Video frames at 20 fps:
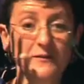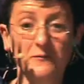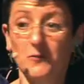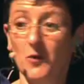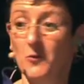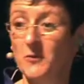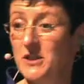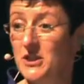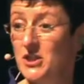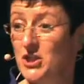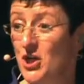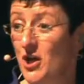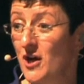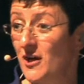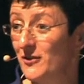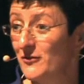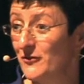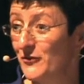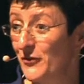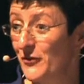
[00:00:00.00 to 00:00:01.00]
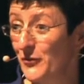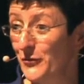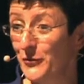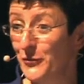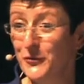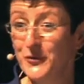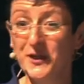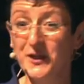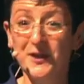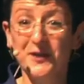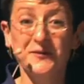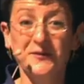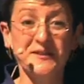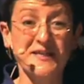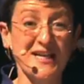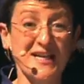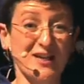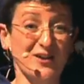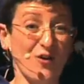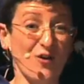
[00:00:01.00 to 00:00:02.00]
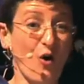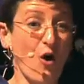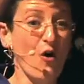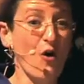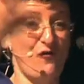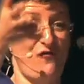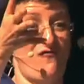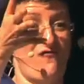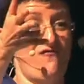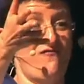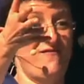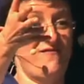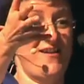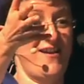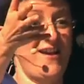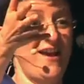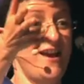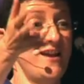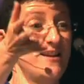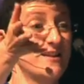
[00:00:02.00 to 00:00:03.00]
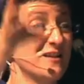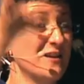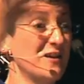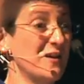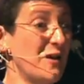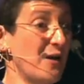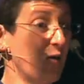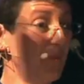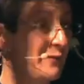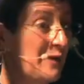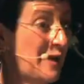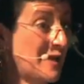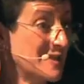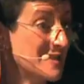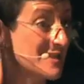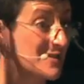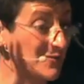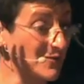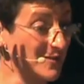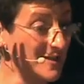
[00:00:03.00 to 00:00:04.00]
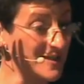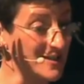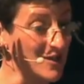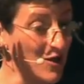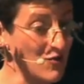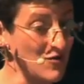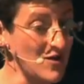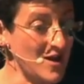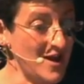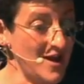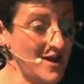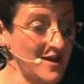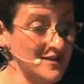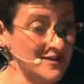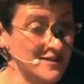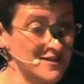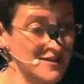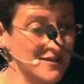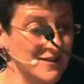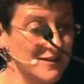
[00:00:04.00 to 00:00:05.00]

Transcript: What would a child do? Would take it off the head and place it on his own head.